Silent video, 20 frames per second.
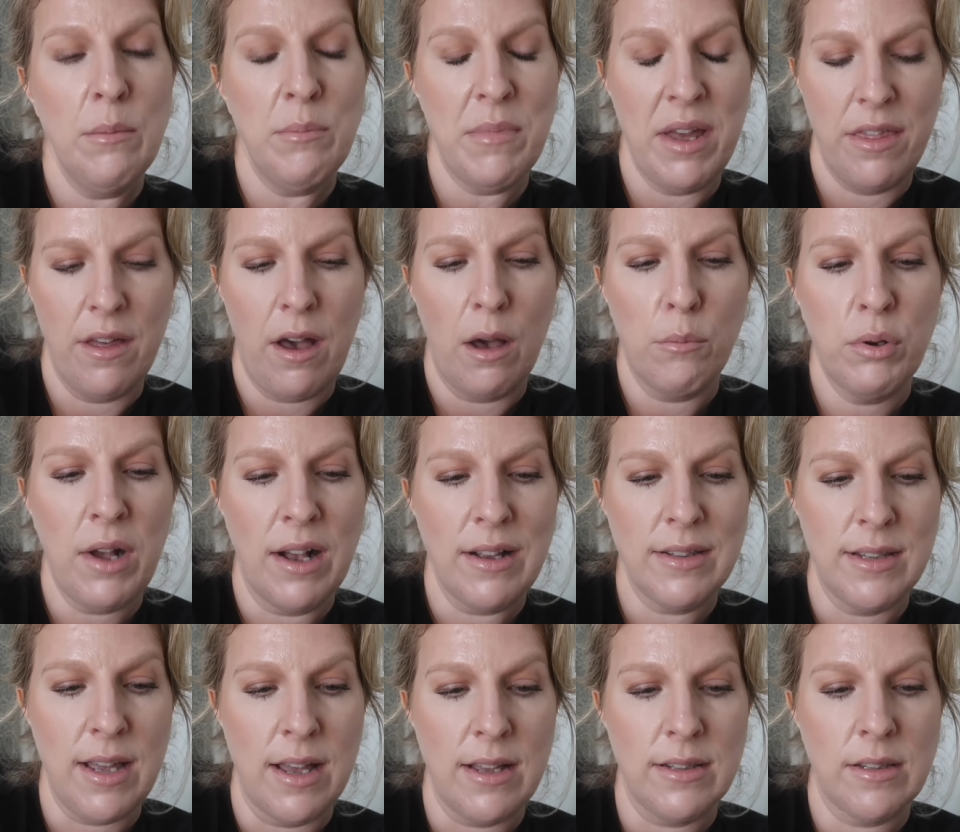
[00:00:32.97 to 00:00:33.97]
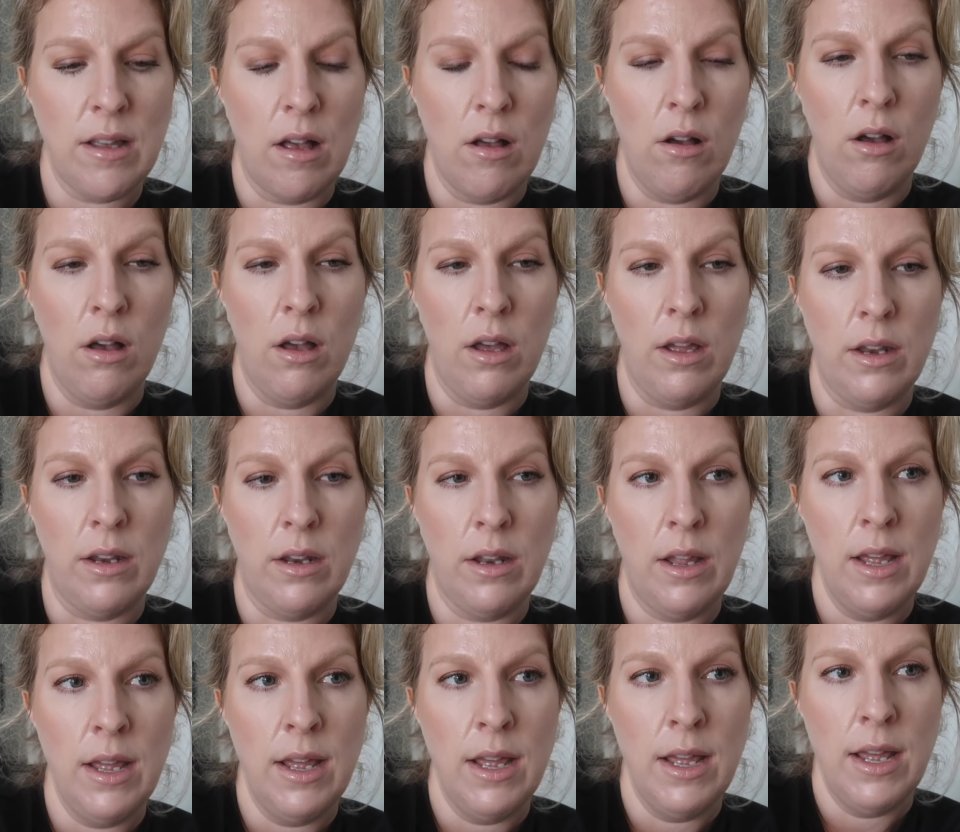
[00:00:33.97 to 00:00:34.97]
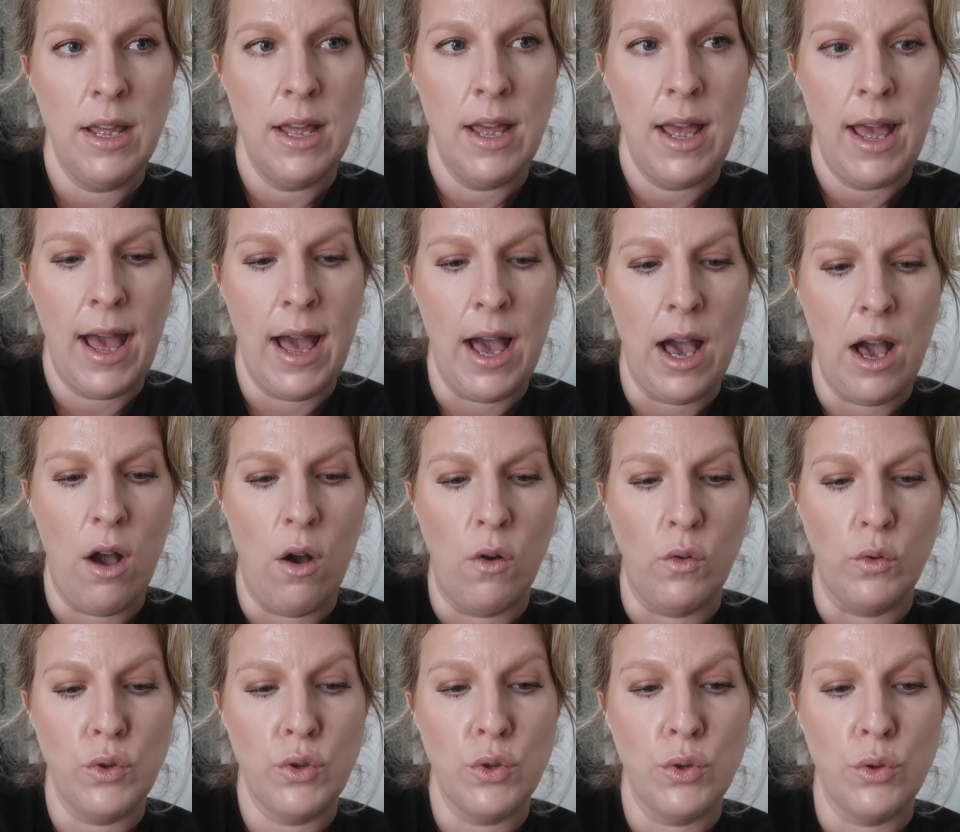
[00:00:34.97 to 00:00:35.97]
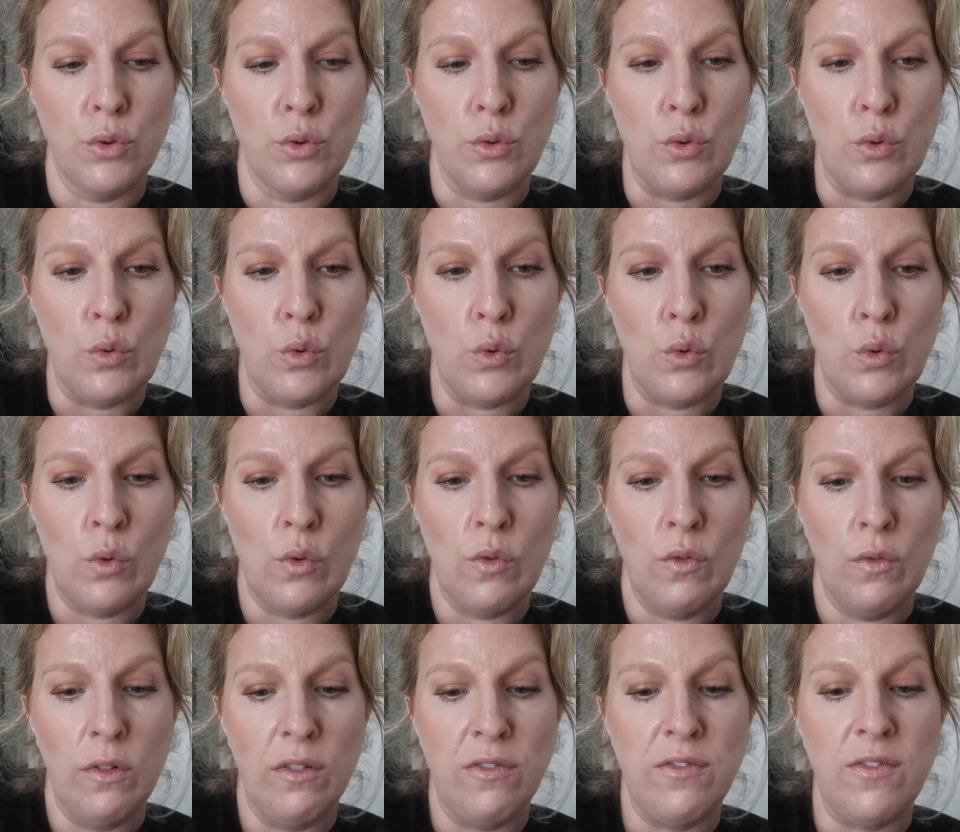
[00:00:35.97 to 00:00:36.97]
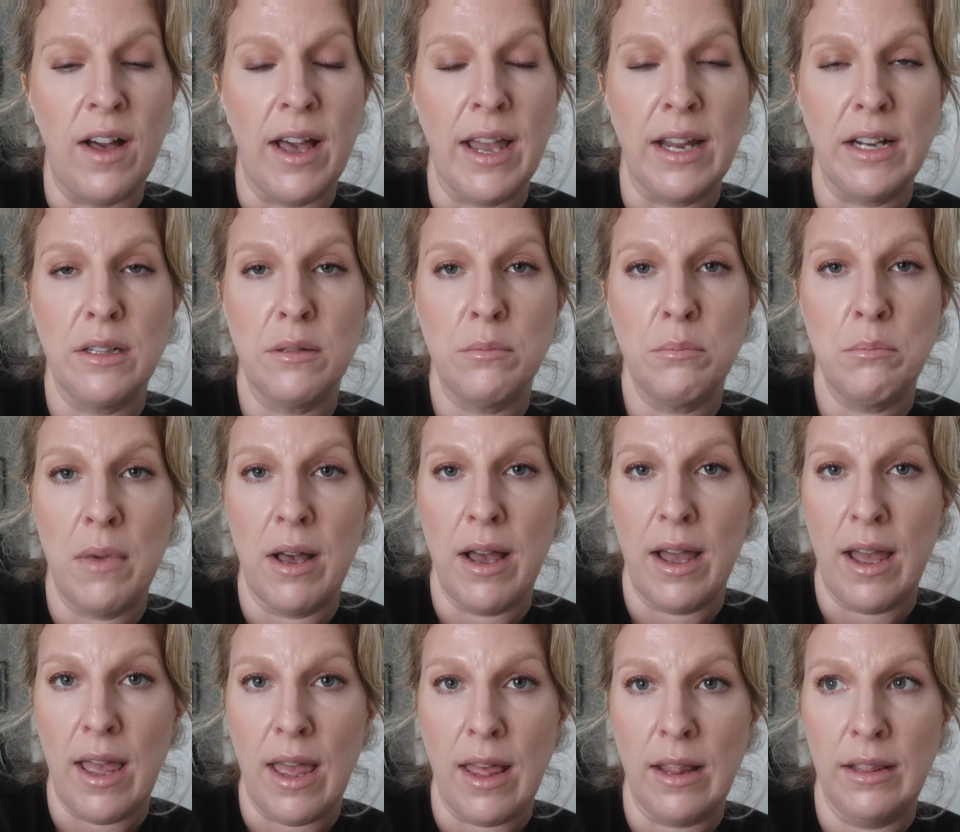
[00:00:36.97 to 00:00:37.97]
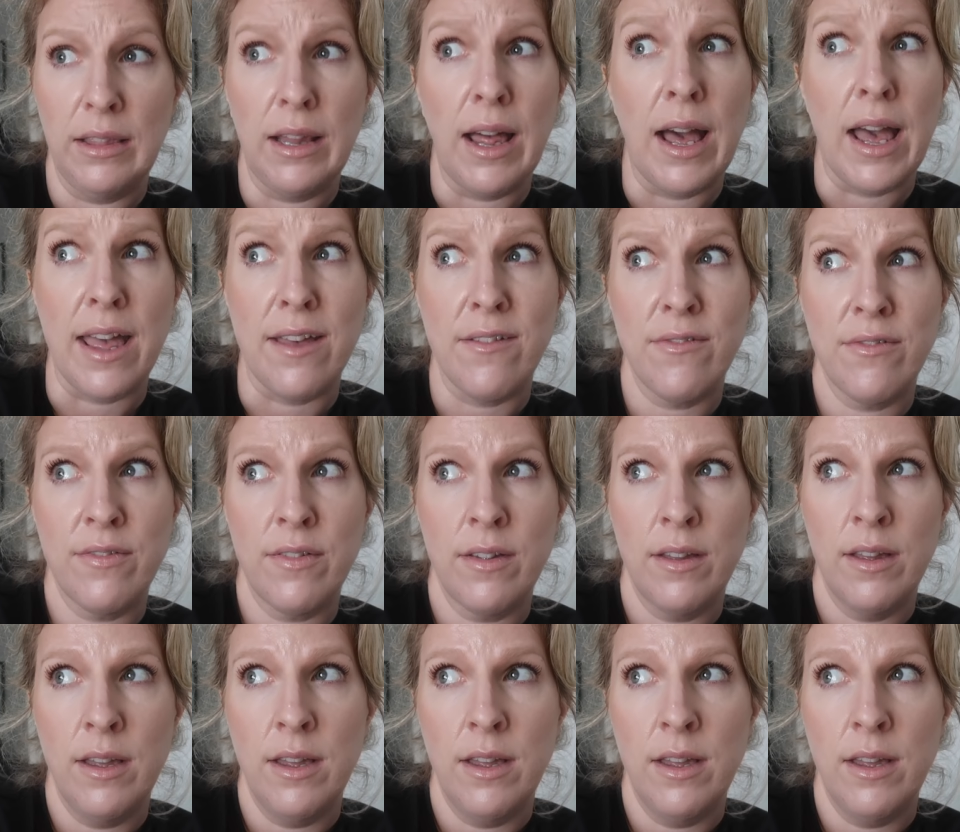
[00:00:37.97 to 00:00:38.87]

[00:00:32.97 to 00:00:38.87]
my thought process on how to refine my life